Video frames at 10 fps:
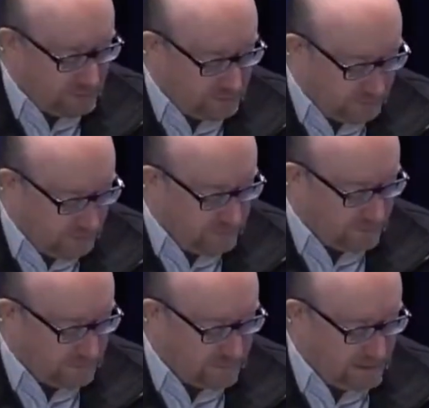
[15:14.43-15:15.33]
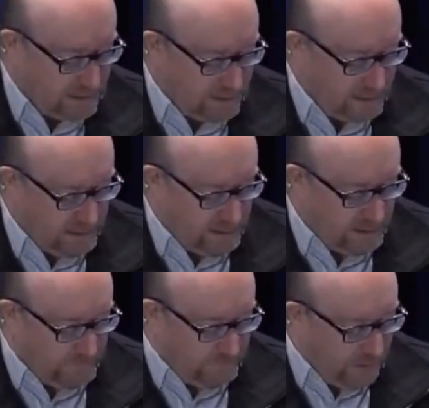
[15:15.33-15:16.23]
a service,
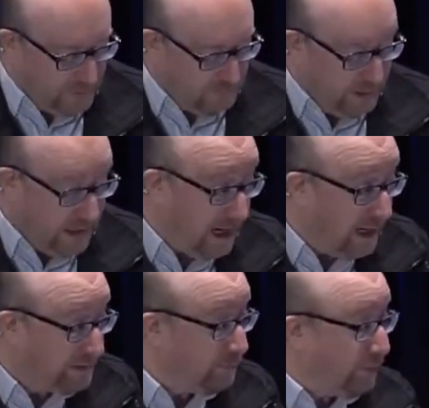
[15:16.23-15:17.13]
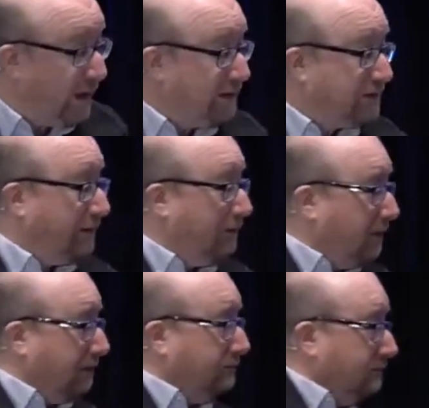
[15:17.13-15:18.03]
they find it really hard to praise the Lord.